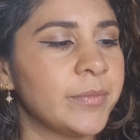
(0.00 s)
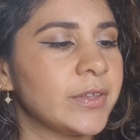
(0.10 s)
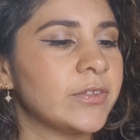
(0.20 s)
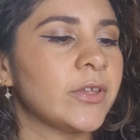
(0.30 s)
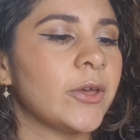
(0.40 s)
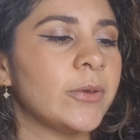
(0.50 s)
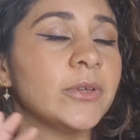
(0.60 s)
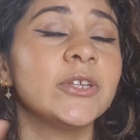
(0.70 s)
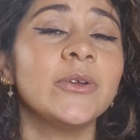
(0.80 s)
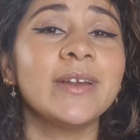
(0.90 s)
So
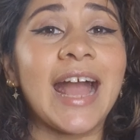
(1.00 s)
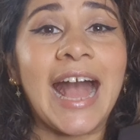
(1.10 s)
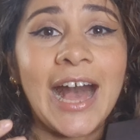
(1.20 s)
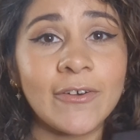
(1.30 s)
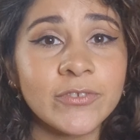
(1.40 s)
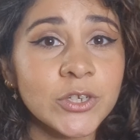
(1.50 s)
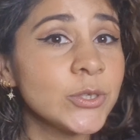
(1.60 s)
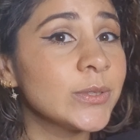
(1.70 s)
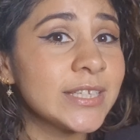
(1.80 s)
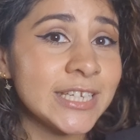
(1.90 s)
you don't have to
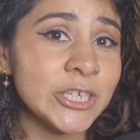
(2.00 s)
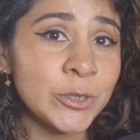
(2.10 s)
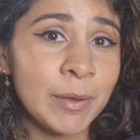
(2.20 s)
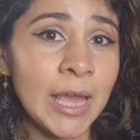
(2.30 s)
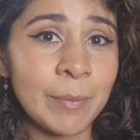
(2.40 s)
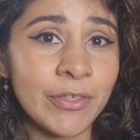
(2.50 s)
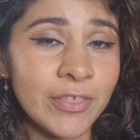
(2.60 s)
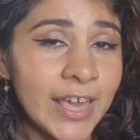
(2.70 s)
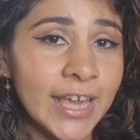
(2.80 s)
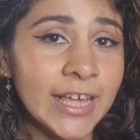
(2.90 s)
do the tissue paper
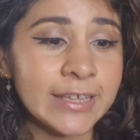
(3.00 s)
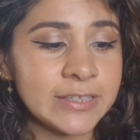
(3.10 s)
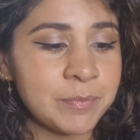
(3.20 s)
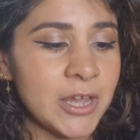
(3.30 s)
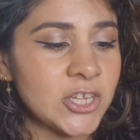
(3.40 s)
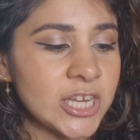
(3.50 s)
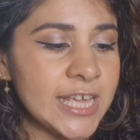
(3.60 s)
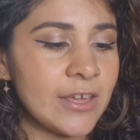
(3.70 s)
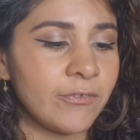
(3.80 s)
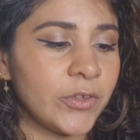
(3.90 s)
thing,
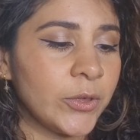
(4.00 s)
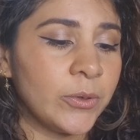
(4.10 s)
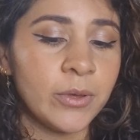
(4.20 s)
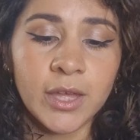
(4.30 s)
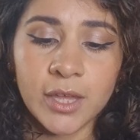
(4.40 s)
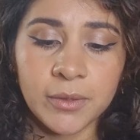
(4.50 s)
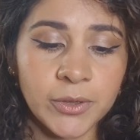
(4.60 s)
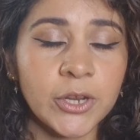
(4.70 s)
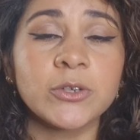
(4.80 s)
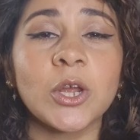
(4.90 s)
especially if you
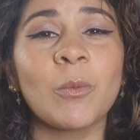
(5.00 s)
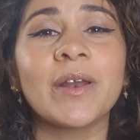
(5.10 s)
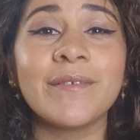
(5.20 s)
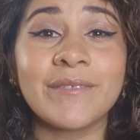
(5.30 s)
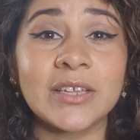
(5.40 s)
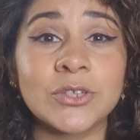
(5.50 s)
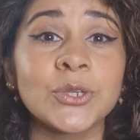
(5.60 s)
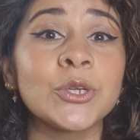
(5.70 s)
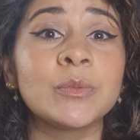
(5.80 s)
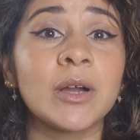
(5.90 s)
don't want to invest
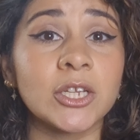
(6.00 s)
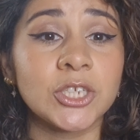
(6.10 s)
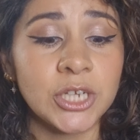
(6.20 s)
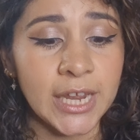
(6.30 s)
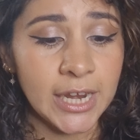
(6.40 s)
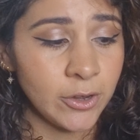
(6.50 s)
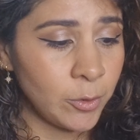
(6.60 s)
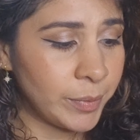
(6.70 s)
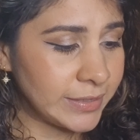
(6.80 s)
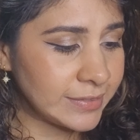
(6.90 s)
too much in your
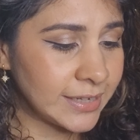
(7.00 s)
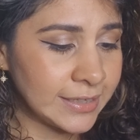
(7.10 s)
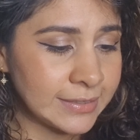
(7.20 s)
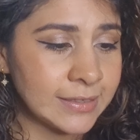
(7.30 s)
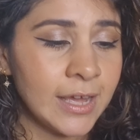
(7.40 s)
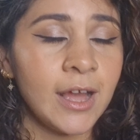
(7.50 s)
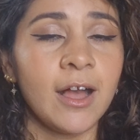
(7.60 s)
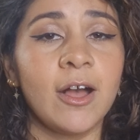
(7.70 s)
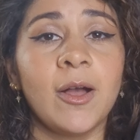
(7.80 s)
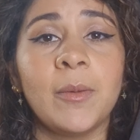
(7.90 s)
business
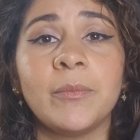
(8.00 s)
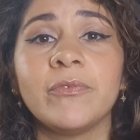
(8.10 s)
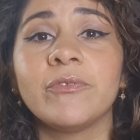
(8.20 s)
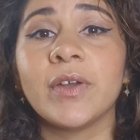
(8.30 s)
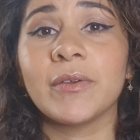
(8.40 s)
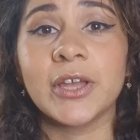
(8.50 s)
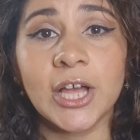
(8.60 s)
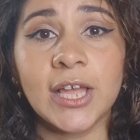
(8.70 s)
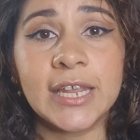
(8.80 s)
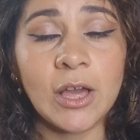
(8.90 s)
very
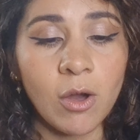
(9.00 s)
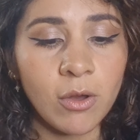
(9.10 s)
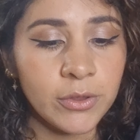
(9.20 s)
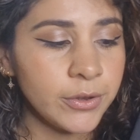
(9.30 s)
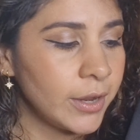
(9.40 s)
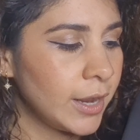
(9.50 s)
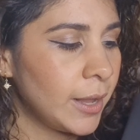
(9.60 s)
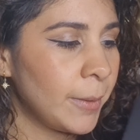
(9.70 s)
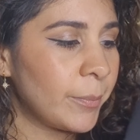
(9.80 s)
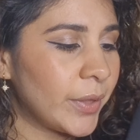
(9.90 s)
early on.
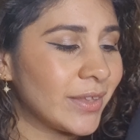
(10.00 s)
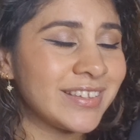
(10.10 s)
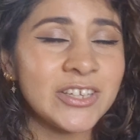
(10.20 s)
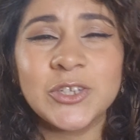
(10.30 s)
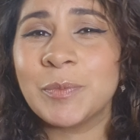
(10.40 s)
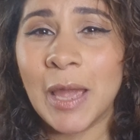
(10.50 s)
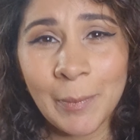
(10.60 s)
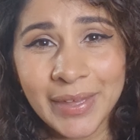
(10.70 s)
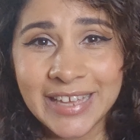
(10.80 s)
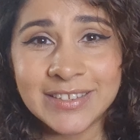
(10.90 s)
But tissue
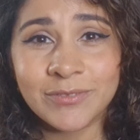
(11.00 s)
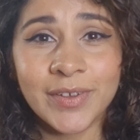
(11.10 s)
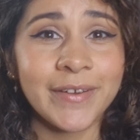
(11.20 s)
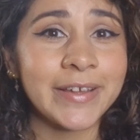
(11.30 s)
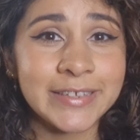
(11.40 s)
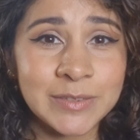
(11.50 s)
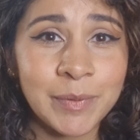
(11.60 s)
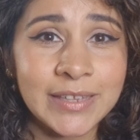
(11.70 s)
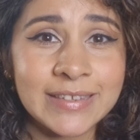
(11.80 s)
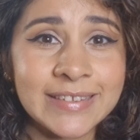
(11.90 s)
paper isn't very
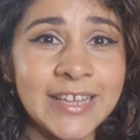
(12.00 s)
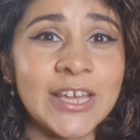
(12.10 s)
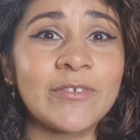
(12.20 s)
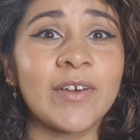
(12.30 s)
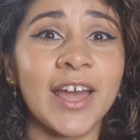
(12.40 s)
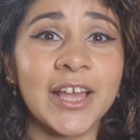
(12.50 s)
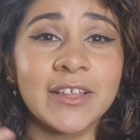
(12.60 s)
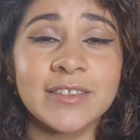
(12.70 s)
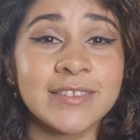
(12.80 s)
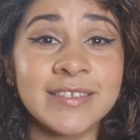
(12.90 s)
expensive.
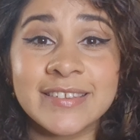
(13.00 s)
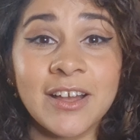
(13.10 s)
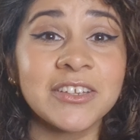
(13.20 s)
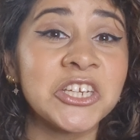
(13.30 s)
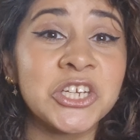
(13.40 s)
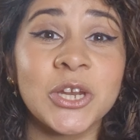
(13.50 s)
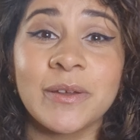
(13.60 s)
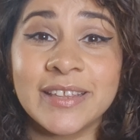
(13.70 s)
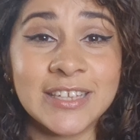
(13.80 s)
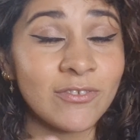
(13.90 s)
I started
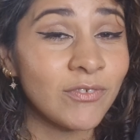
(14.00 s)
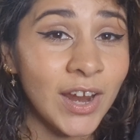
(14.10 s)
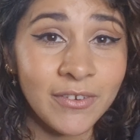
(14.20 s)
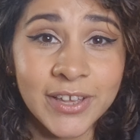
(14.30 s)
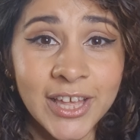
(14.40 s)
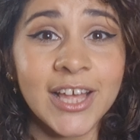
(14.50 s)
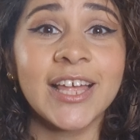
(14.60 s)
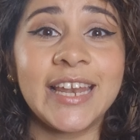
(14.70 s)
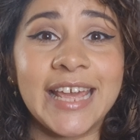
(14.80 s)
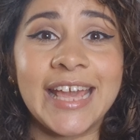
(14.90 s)
doing this very
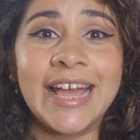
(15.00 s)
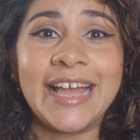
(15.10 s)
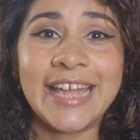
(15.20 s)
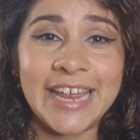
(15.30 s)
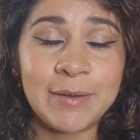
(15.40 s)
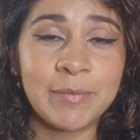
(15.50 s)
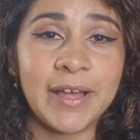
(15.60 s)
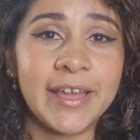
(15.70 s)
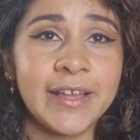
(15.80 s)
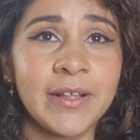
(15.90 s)
early in
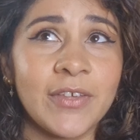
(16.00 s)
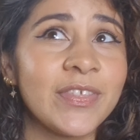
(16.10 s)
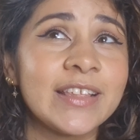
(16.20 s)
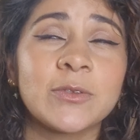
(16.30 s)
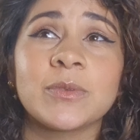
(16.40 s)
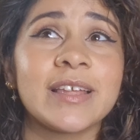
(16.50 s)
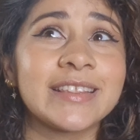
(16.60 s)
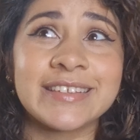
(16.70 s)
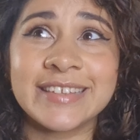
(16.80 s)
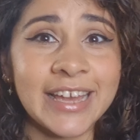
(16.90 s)
I think this was like
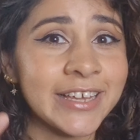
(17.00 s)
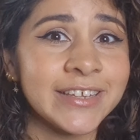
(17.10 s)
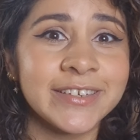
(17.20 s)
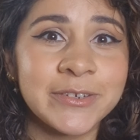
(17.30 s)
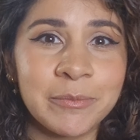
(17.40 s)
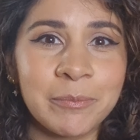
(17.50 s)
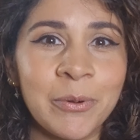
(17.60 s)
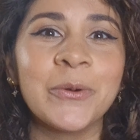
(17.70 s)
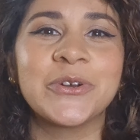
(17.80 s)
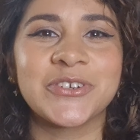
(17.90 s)
the second
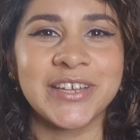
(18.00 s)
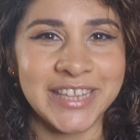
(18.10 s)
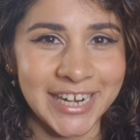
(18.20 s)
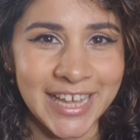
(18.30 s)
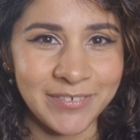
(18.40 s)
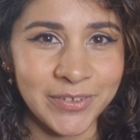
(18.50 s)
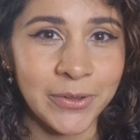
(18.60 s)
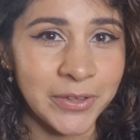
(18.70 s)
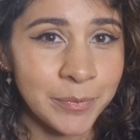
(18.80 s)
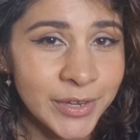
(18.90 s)
portrait that I ever
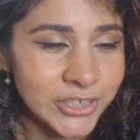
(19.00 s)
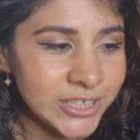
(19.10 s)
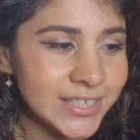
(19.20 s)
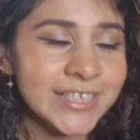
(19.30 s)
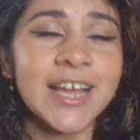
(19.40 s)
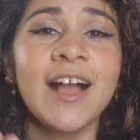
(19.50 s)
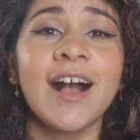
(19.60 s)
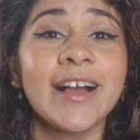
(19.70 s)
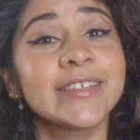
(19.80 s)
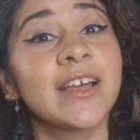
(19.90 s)
got commissioned.
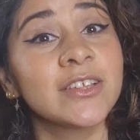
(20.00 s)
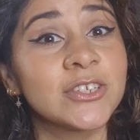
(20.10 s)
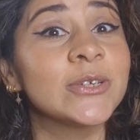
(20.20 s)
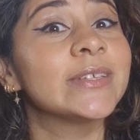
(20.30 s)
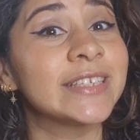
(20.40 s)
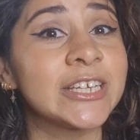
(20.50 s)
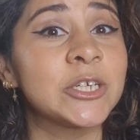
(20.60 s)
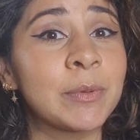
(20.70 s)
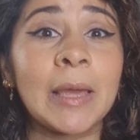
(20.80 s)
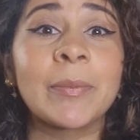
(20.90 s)
I started using
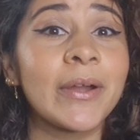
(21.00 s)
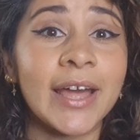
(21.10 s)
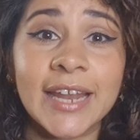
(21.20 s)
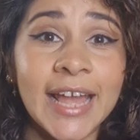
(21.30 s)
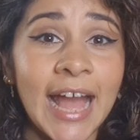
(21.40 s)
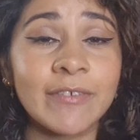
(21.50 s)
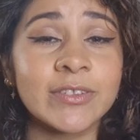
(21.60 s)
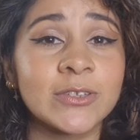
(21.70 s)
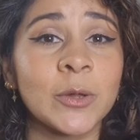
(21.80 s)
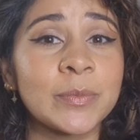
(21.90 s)
tissue paper, and I haven't
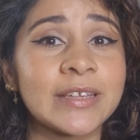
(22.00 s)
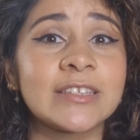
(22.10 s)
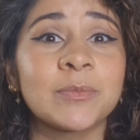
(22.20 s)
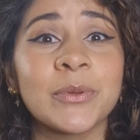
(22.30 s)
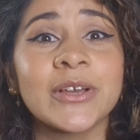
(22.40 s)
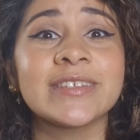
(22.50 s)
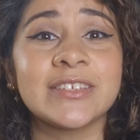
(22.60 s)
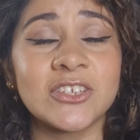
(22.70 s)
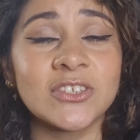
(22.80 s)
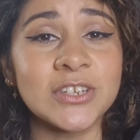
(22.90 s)
stopped since, because
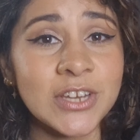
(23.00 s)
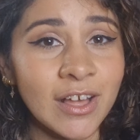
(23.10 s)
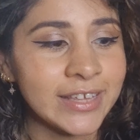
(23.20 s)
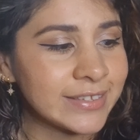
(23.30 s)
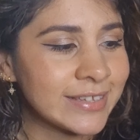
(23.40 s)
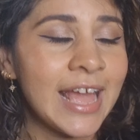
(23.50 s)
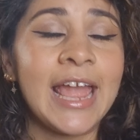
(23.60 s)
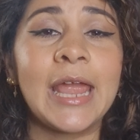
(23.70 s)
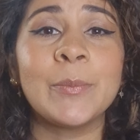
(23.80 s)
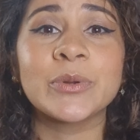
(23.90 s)
it's just nice.
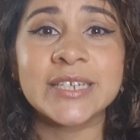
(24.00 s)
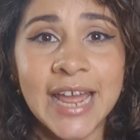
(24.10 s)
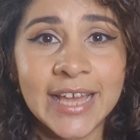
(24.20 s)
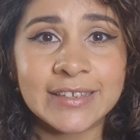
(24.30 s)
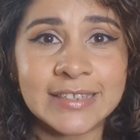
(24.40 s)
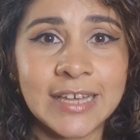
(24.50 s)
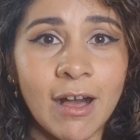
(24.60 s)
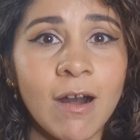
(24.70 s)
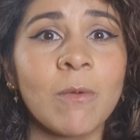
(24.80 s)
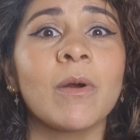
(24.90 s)
It protects the
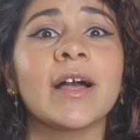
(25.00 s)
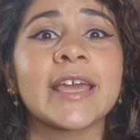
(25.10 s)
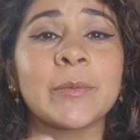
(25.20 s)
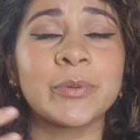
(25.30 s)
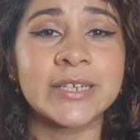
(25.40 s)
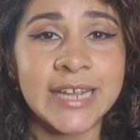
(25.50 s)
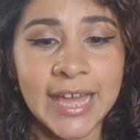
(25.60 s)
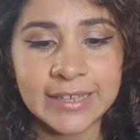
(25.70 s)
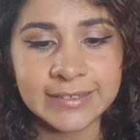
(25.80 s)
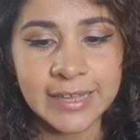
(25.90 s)
artwork. It
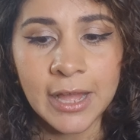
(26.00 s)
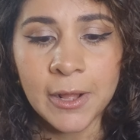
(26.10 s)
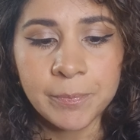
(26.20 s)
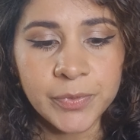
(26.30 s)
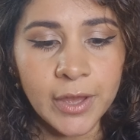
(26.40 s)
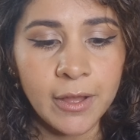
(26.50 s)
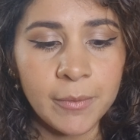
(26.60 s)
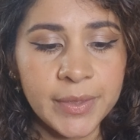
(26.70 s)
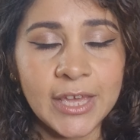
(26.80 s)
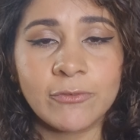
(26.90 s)
protects
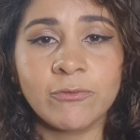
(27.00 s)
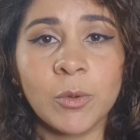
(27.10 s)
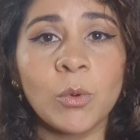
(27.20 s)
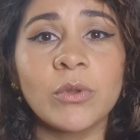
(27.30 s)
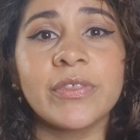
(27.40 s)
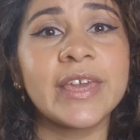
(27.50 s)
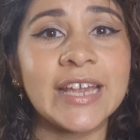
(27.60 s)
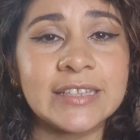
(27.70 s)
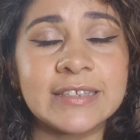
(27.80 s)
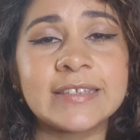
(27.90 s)
it from all of the
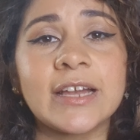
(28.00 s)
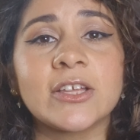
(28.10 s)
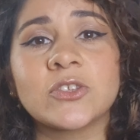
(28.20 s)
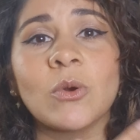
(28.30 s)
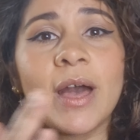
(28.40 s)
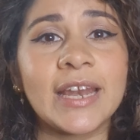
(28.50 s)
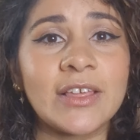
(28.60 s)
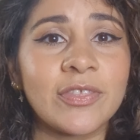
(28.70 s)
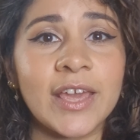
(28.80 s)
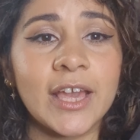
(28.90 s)
inserts or
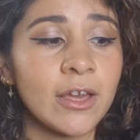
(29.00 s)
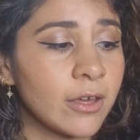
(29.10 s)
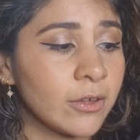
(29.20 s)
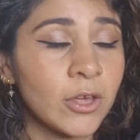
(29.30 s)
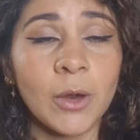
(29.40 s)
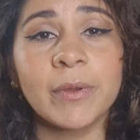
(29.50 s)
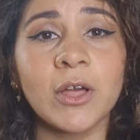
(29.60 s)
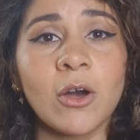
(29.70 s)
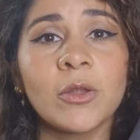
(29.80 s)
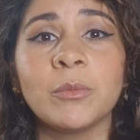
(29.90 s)
anything going
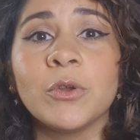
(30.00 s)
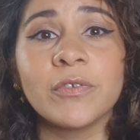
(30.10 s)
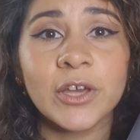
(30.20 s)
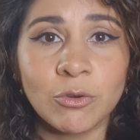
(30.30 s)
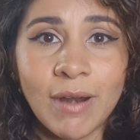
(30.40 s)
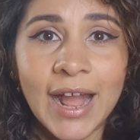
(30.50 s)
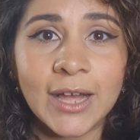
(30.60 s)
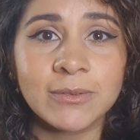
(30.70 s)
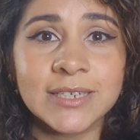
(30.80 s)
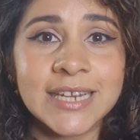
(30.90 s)
on, moving
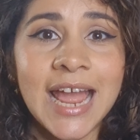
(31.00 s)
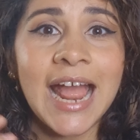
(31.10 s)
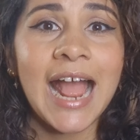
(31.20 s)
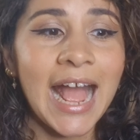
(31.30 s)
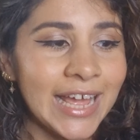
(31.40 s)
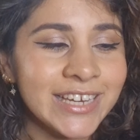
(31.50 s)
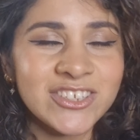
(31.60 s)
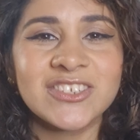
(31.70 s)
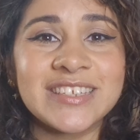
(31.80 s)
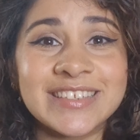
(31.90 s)
around. And it
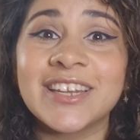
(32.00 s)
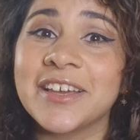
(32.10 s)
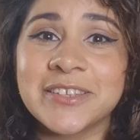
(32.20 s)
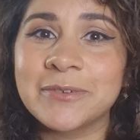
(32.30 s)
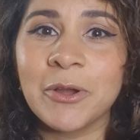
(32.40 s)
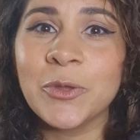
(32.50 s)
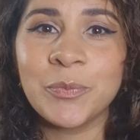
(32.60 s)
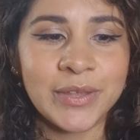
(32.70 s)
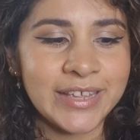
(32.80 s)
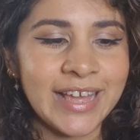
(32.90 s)
just is nice to
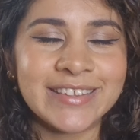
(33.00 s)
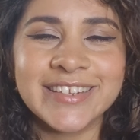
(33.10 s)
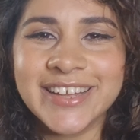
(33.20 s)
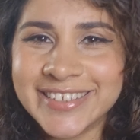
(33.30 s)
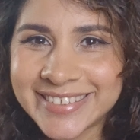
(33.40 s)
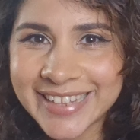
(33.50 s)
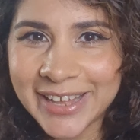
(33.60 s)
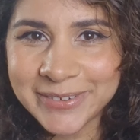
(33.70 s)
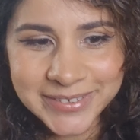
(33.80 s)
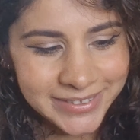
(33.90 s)
open. It has a nice
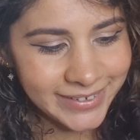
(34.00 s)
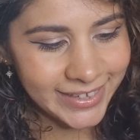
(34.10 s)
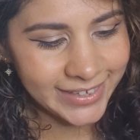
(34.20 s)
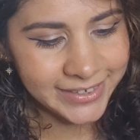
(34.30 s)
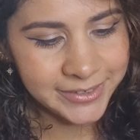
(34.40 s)
sound to it.